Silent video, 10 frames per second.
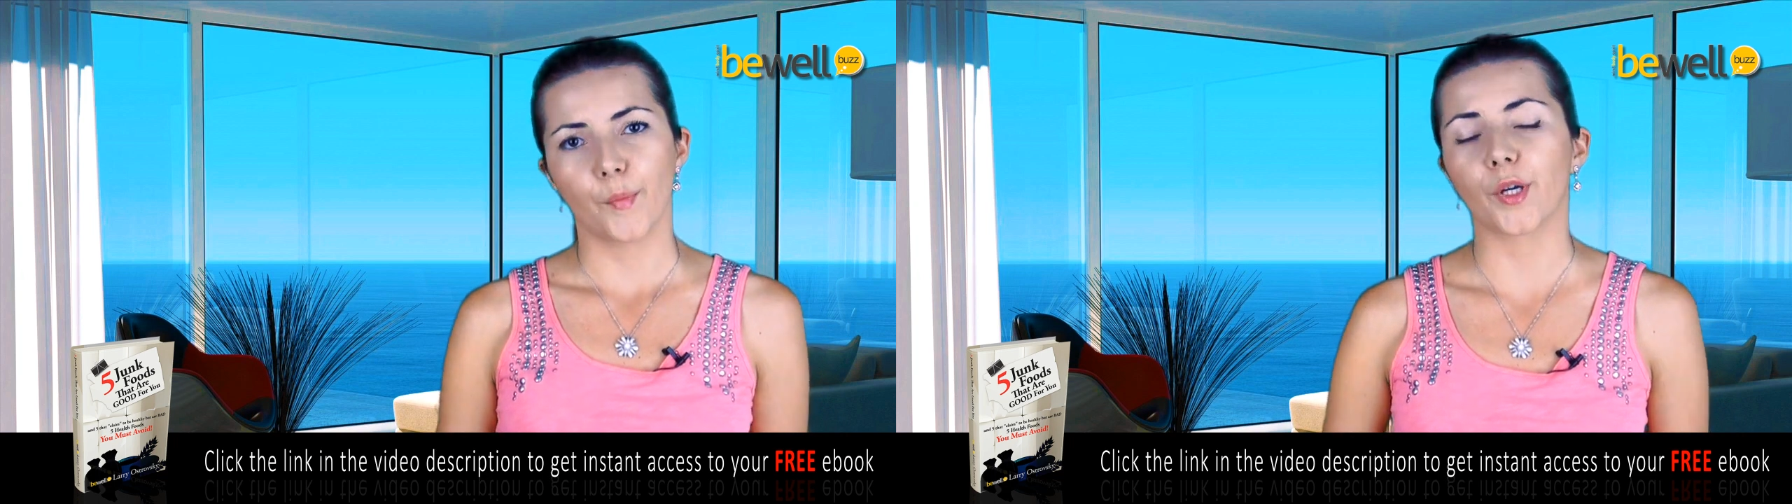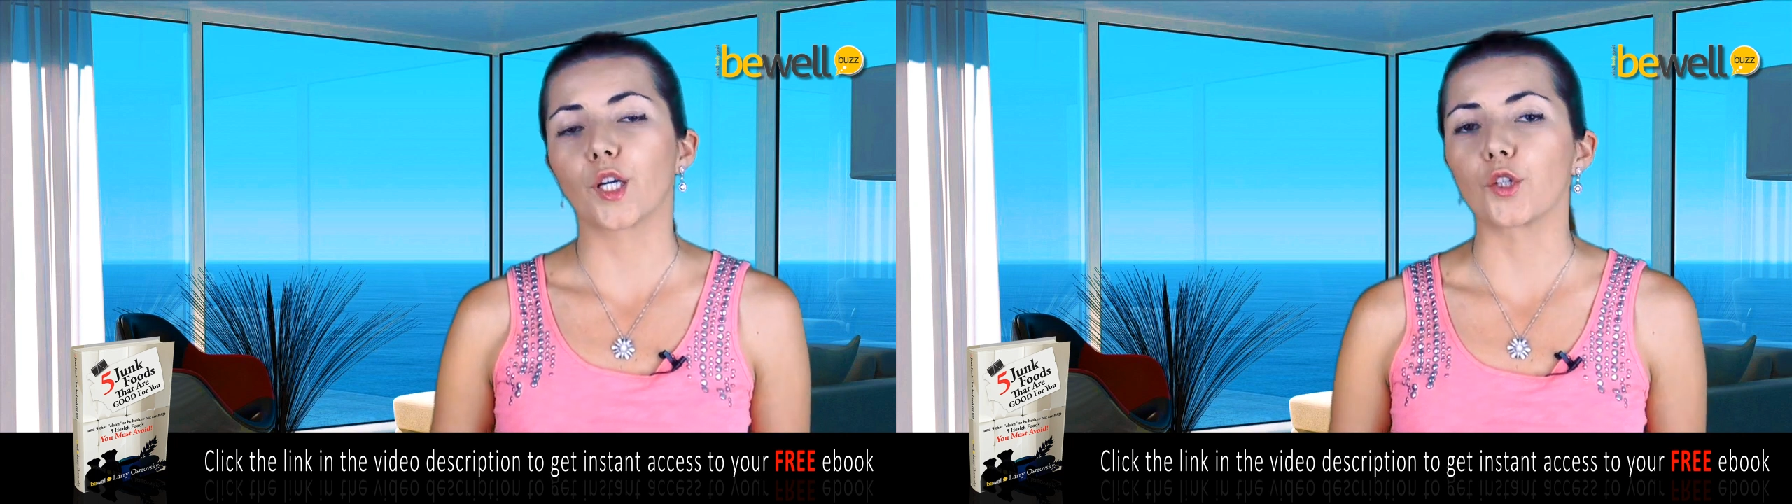
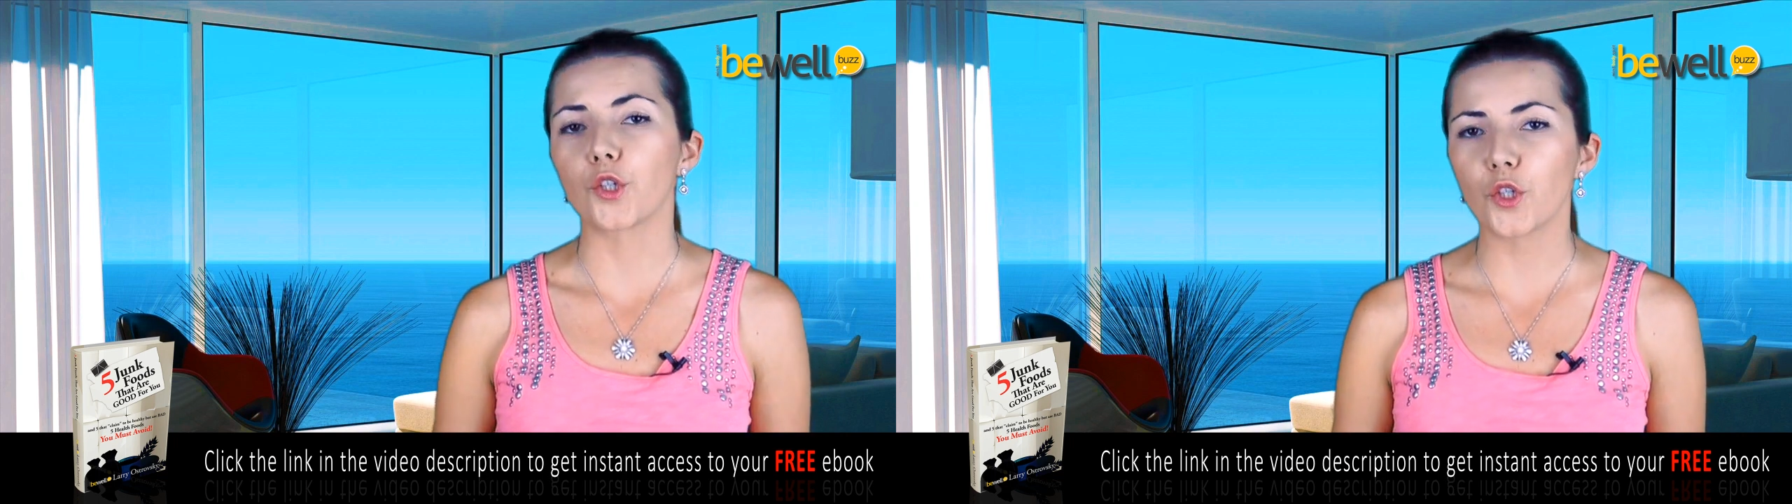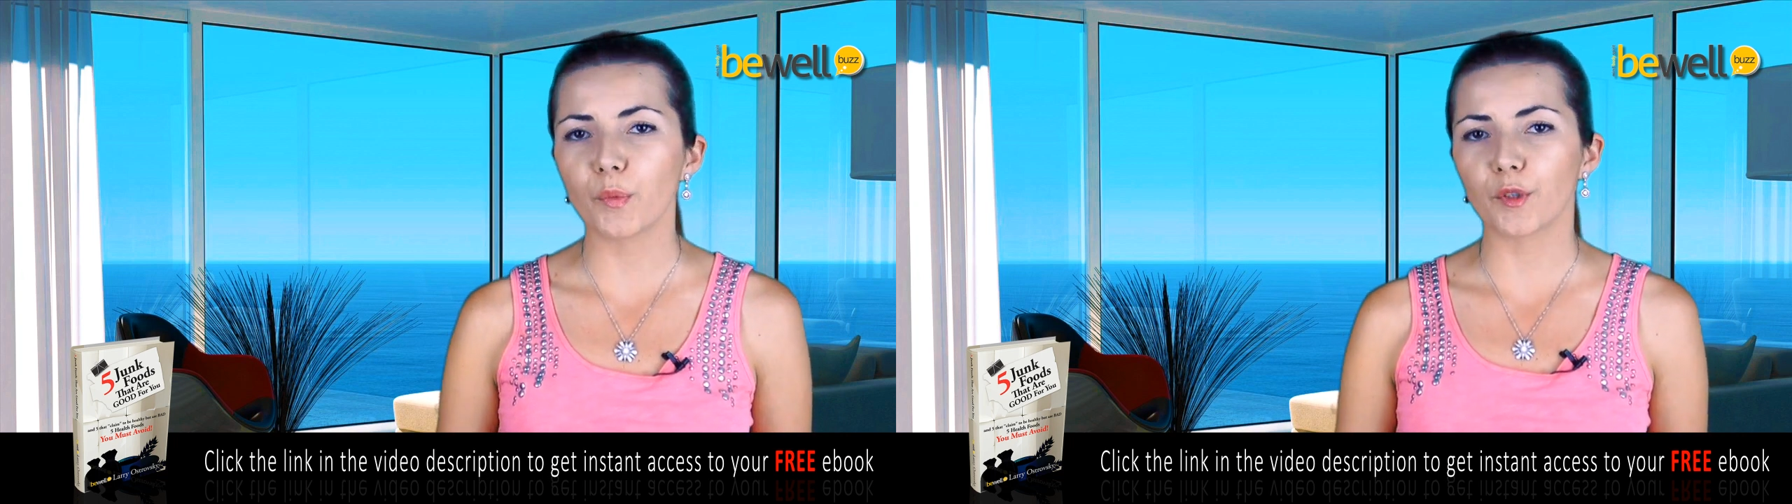but
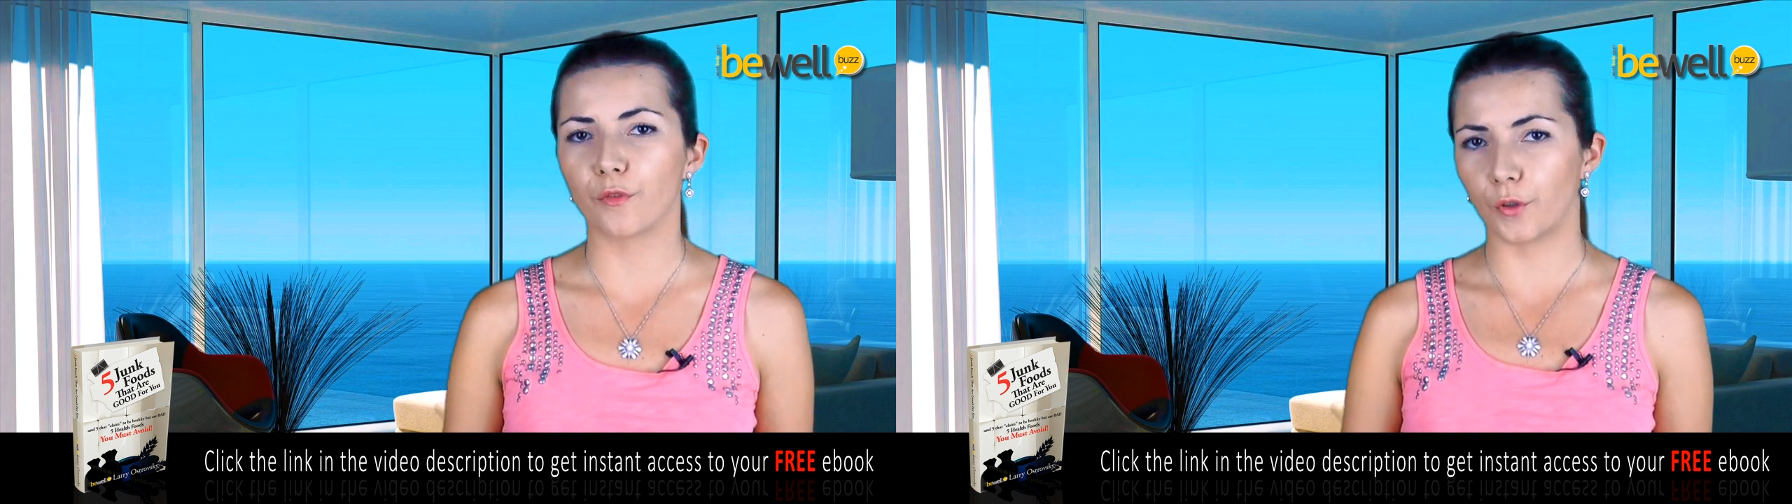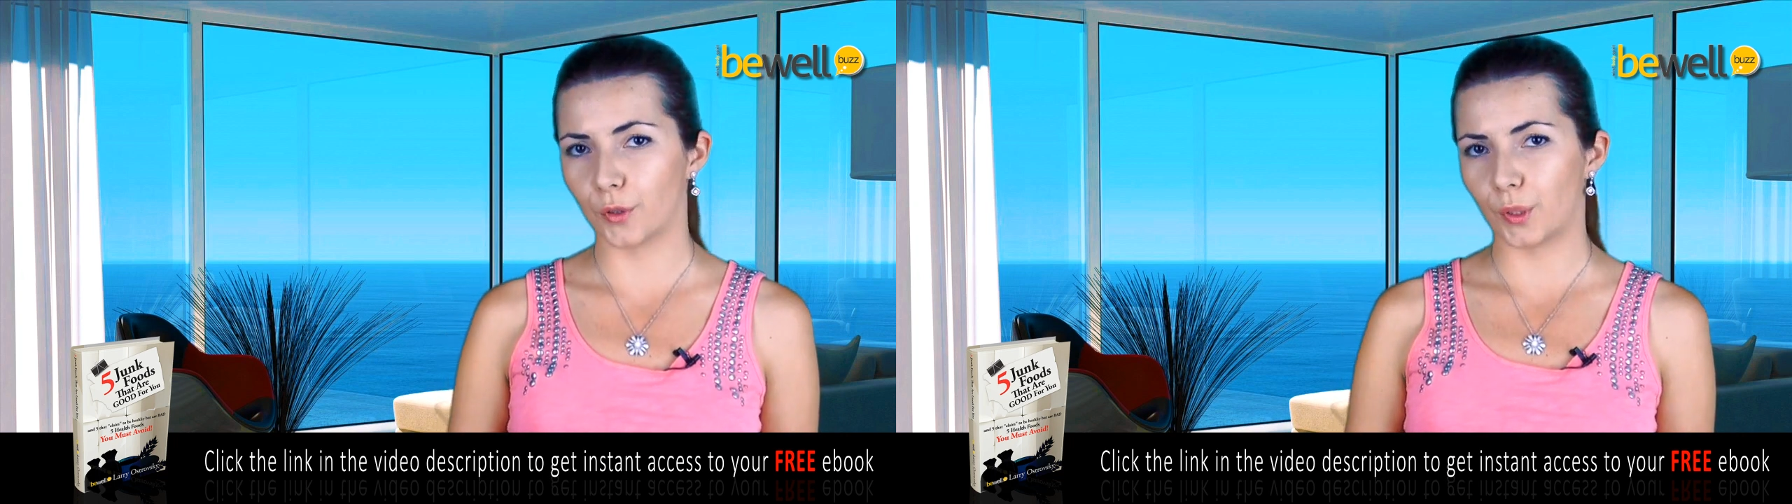consuming
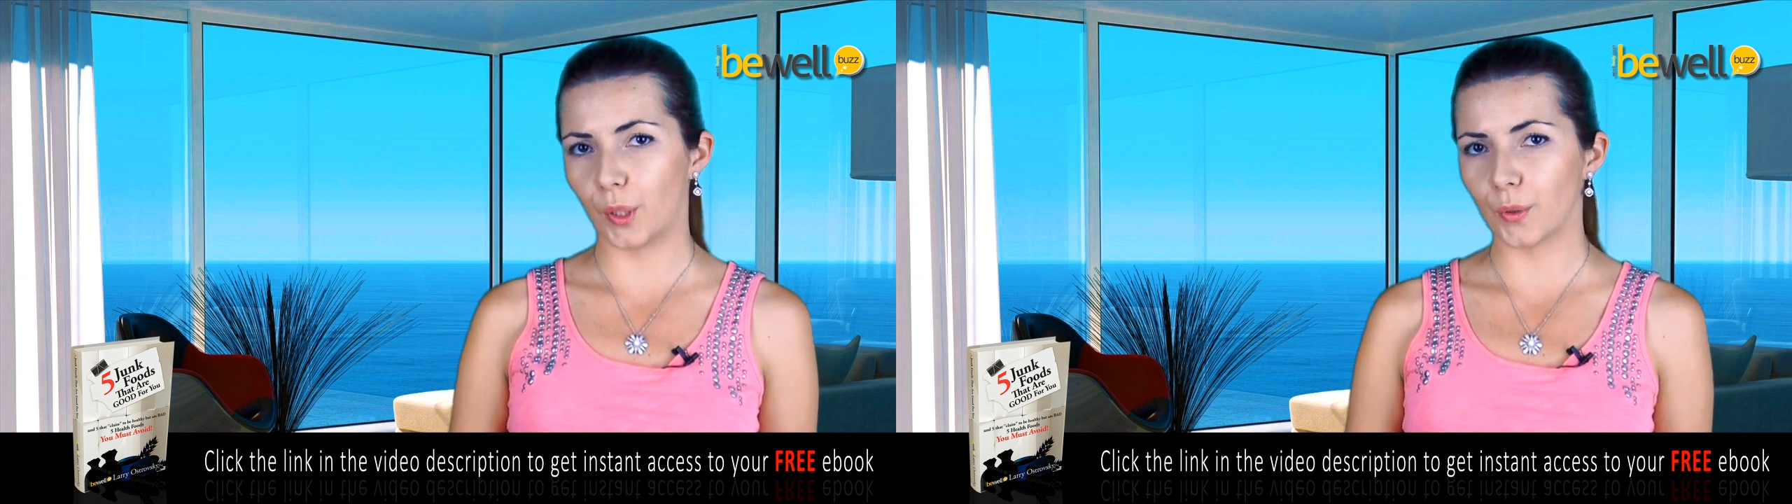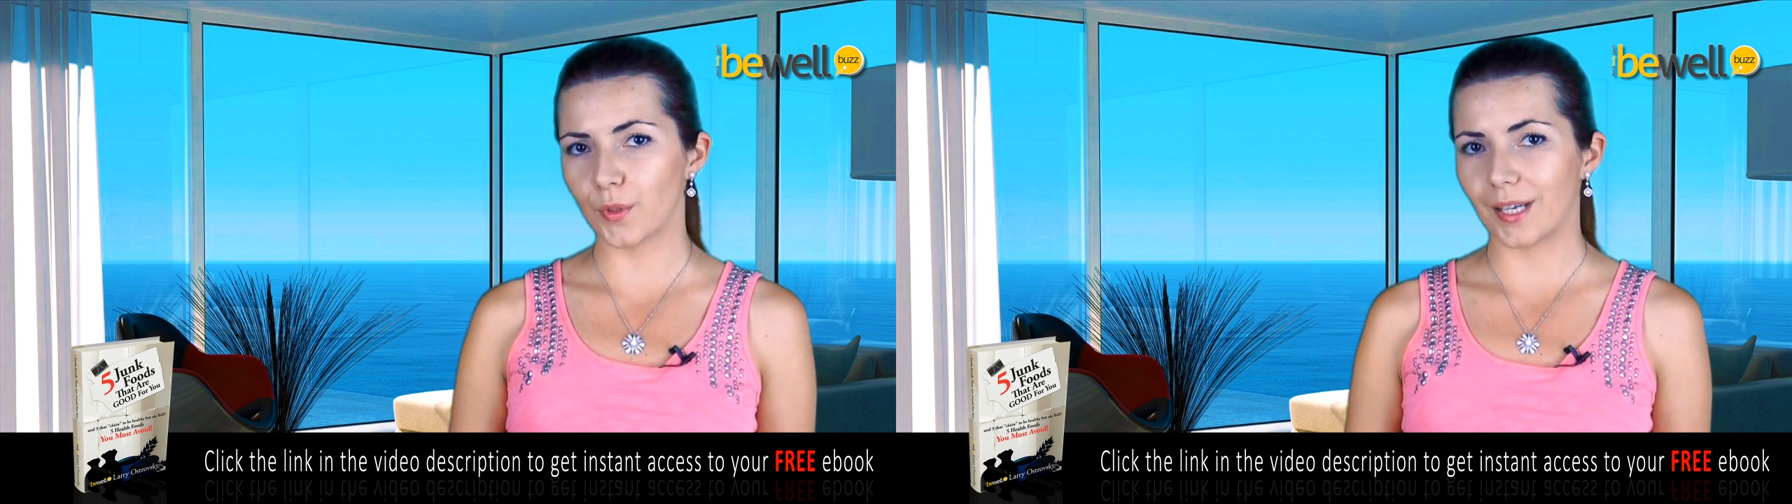
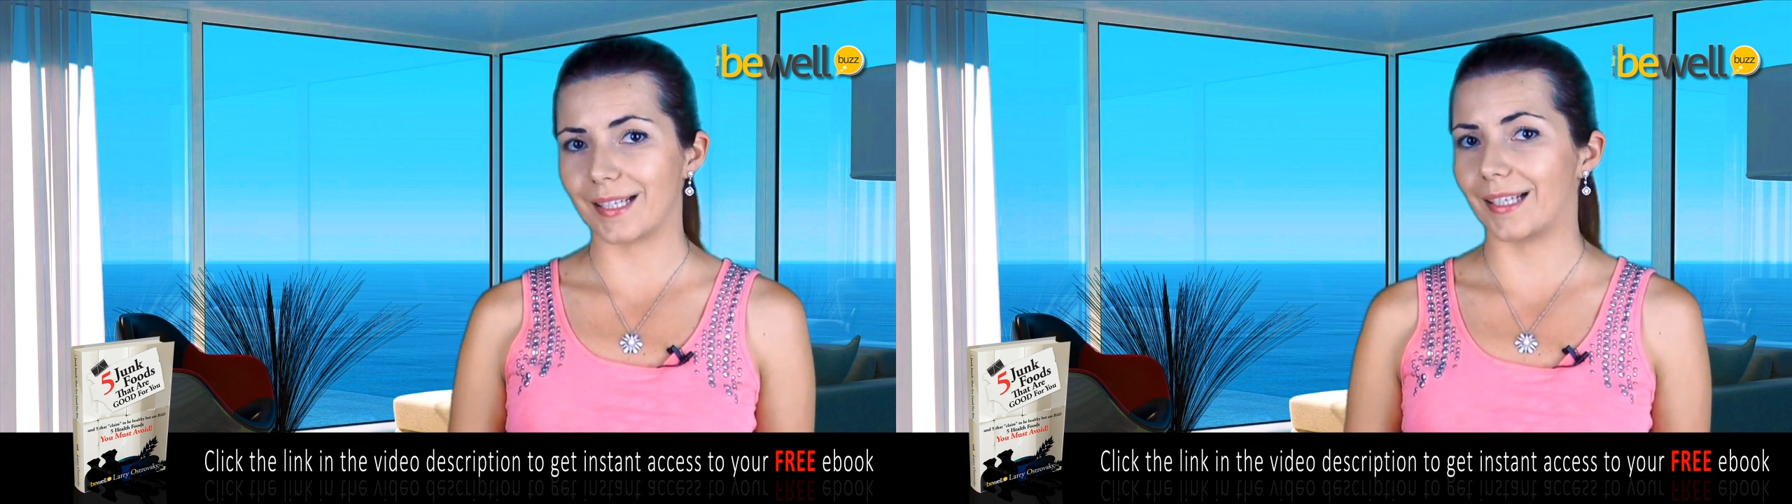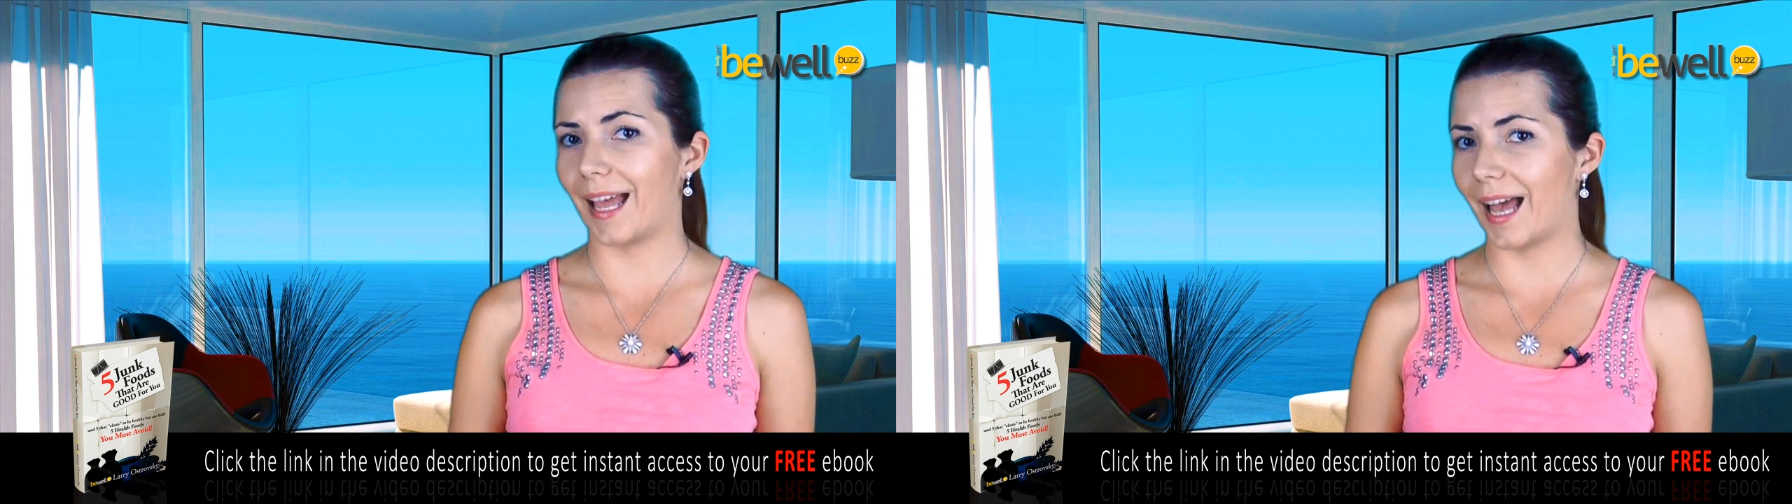fructose as an